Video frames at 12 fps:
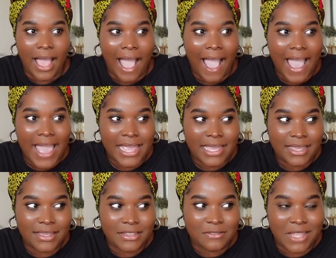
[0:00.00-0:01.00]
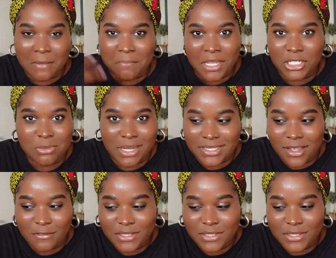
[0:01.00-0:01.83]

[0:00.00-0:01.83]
I like pitched myself